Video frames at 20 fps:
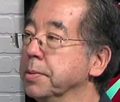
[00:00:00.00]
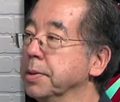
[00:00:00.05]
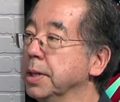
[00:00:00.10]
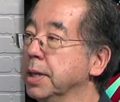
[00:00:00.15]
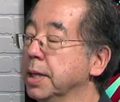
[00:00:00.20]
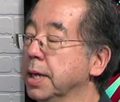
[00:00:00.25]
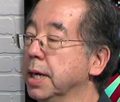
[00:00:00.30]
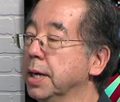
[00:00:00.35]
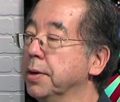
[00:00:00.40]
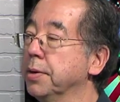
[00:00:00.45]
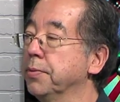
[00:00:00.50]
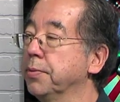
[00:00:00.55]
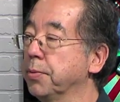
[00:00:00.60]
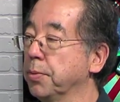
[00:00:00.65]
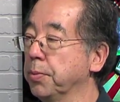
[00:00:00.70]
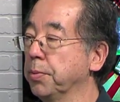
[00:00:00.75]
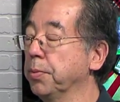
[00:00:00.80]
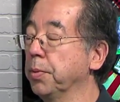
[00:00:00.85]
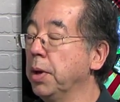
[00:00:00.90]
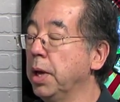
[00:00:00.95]
or something like that,
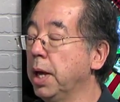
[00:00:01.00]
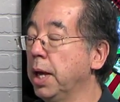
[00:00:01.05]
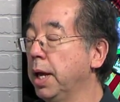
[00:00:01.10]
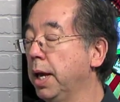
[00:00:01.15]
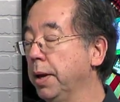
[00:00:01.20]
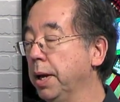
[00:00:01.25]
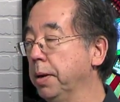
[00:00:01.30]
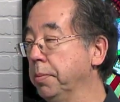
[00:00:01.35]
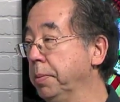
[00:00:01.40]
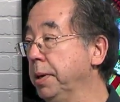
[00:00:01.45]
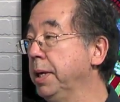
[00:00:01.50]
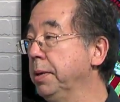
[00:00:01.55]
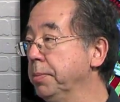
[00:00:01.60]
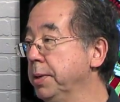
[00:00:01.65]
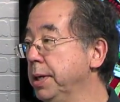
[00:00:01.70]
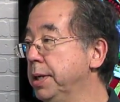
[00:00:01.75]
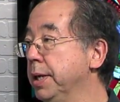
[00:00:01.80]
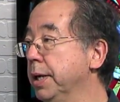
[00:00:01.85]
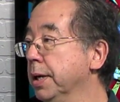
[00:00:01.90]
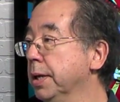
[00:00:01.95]
for, and
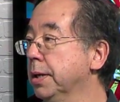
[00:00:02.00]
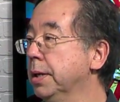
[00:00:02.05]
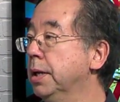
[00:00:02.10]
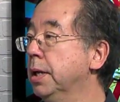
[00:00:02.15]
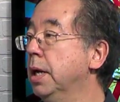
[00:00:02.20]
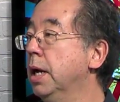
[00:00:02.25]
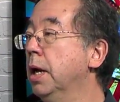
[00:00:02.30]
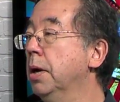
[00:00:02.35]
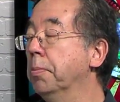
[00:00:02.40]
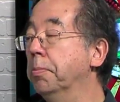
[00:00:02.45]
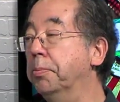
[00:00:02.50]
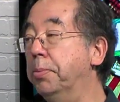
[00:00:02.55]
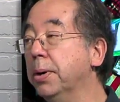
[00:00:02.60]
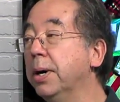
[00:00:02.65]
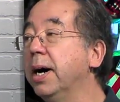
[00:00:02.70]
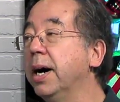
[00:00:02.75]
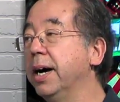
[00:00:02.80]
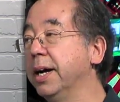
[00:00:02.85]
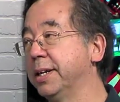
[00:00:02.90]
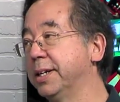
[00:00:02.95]
medium detail.
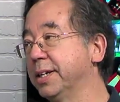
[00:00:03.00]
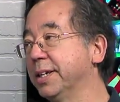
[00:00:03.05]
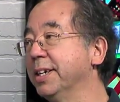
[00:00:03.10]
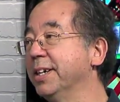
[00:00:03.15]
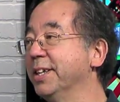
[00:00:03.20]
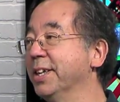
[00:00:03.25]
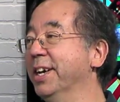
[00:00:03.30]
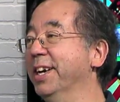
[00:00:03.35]
But,